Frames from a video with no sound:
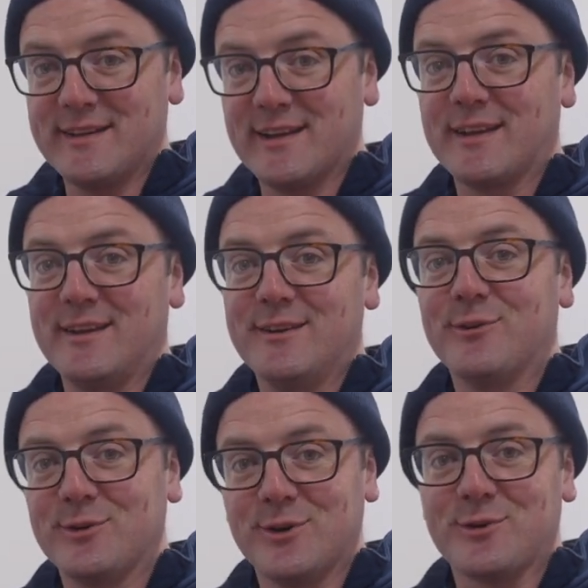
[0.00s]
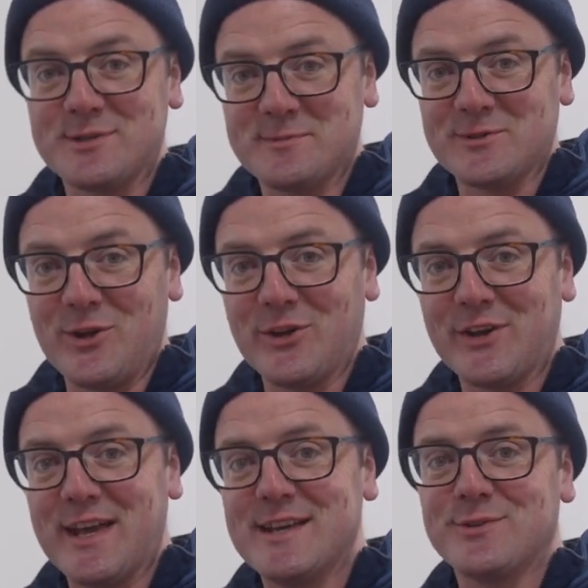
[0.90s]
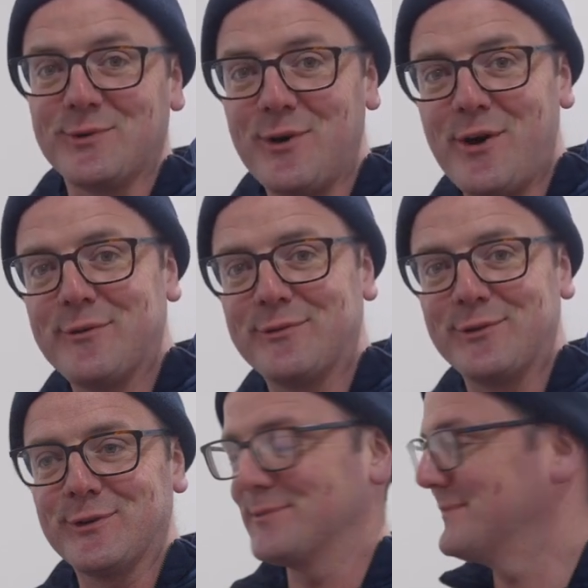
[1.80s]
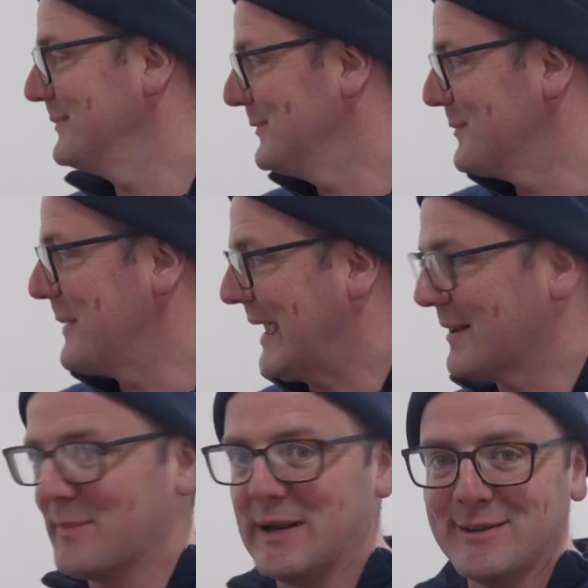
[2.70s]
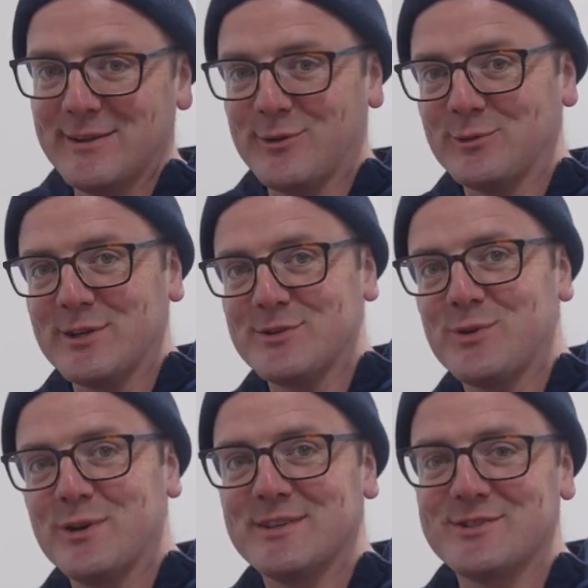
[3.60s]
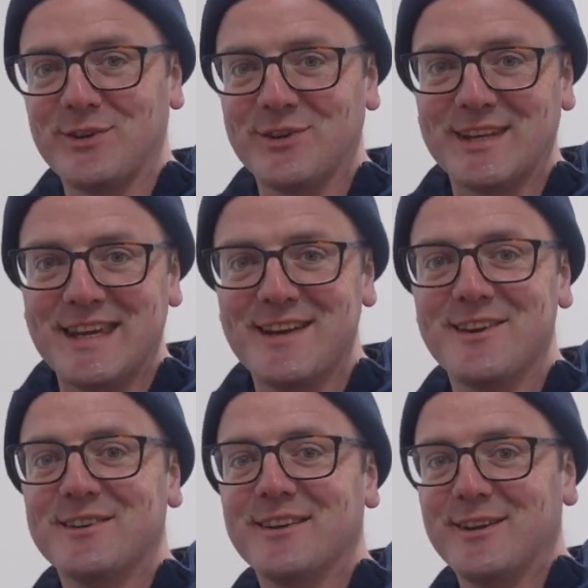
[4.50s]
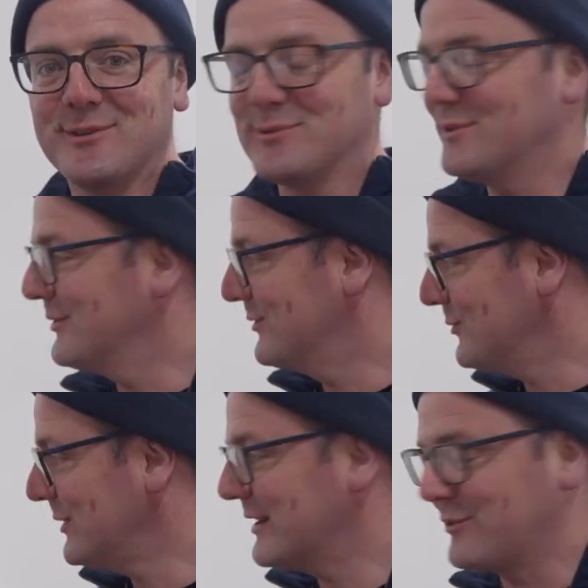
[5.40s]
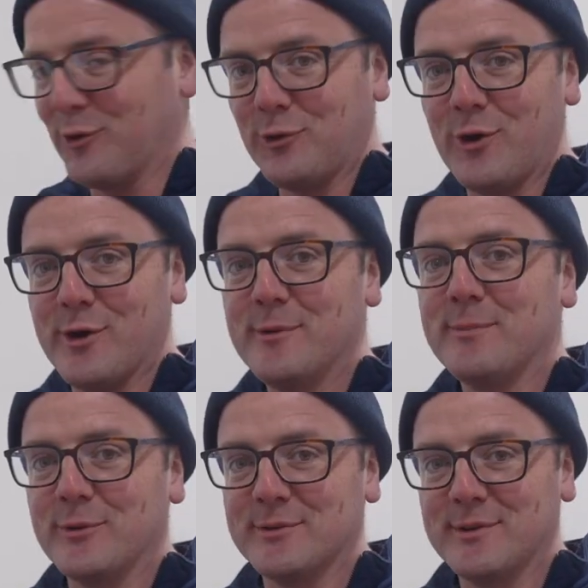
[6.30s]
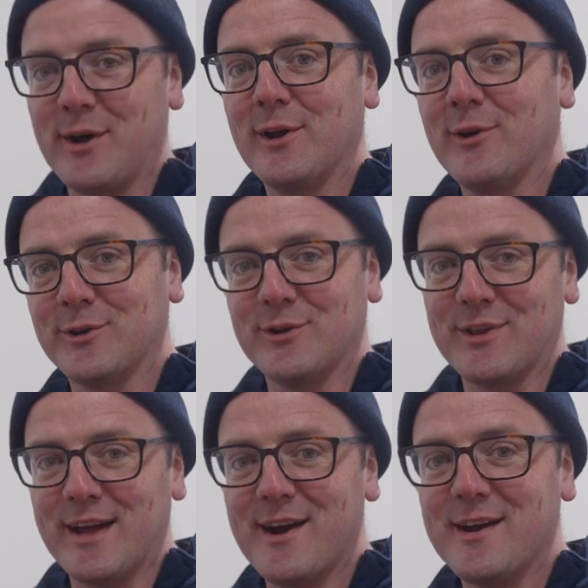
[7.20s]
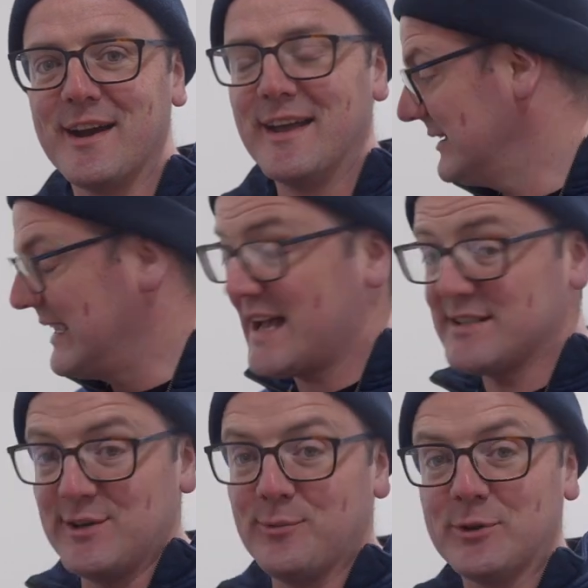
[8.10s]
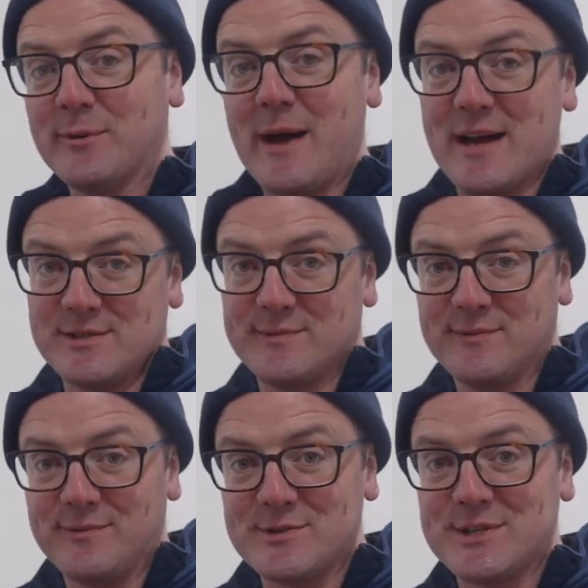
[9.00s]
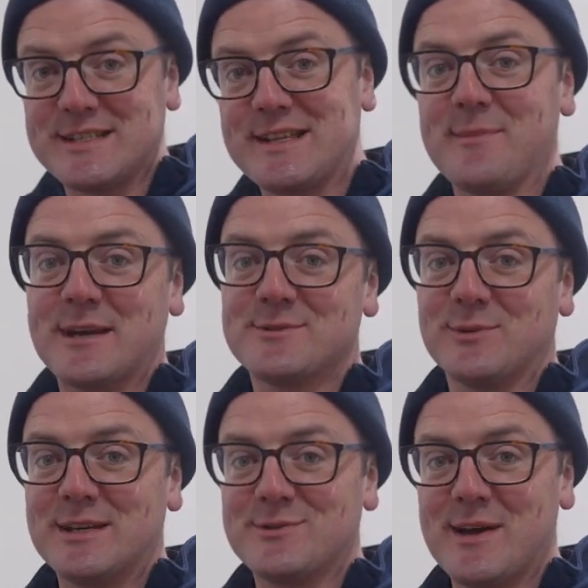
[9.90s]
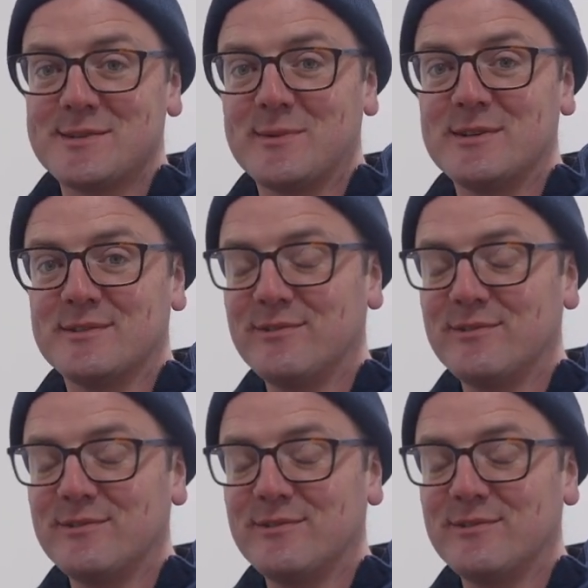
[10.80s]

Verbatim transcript: Like, you're on your Christmas holidays, you're off, you're you're making beer that you're going to enjoy at the start of the year. You know, don't get too caught up on how long you're there. Yes, you want to mash for sixty minutes with these recipes.